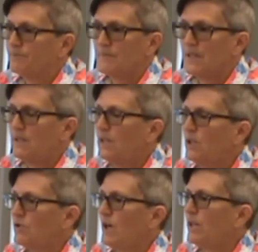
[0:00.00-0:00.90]
thing
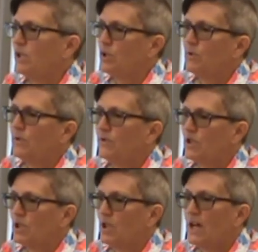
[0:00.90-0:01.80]
you're trying to do with
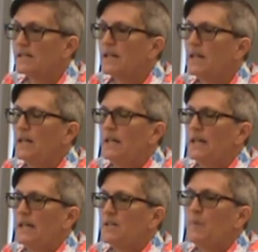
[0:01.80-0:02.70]
vision loss
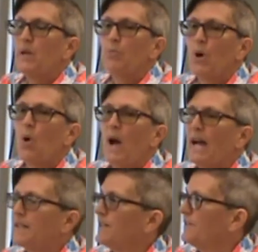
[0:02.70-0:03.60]
is being
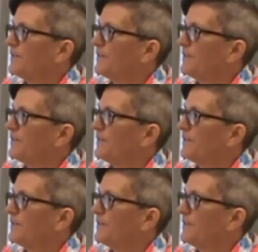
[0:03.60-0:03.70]
proactive.